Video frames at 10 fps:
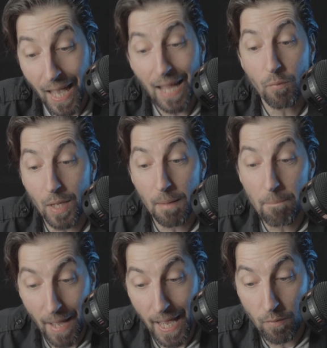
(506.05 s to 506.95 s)
And when a
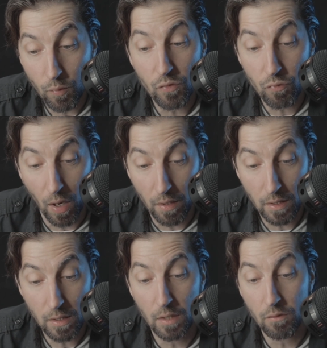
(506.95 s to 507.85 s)
man was
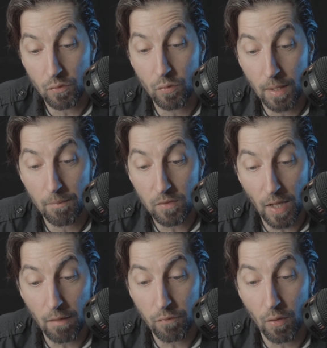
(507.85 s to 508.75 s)
running and threw
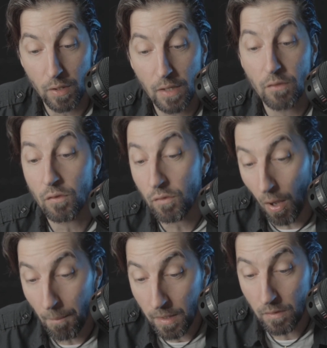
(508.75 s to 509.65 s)
himself on his
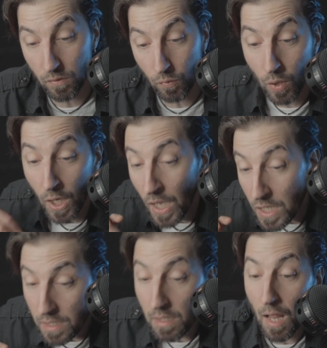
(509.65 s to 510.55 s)
stomach to
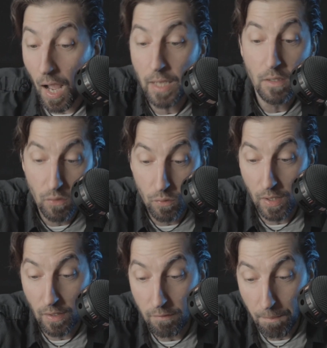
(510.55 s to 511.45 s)
slide to
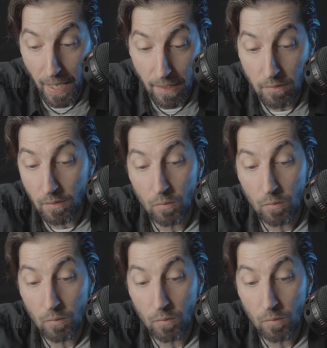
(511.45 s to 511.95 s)
his base,